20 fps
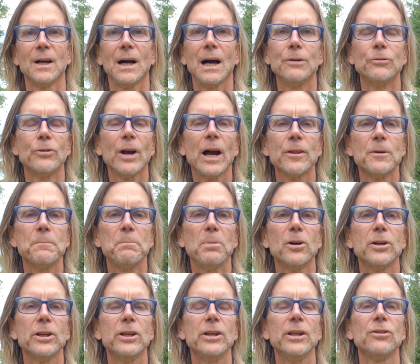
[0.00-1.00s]
I'd rather
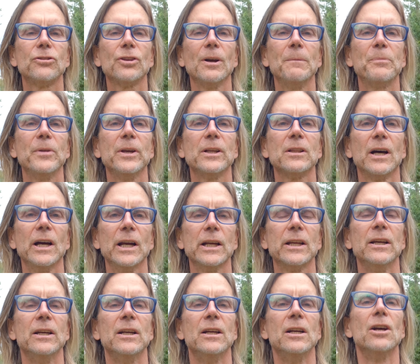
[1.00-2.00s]
put it in something
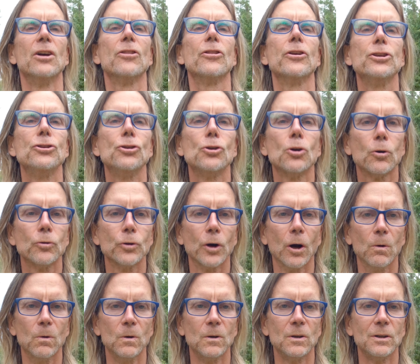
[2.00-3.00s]
like the
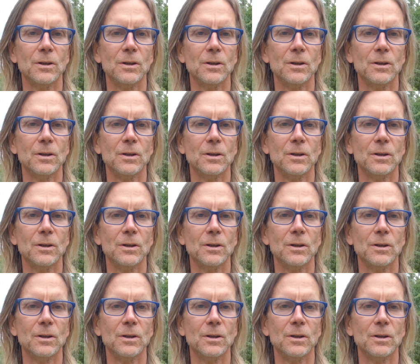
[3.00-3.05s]
euro,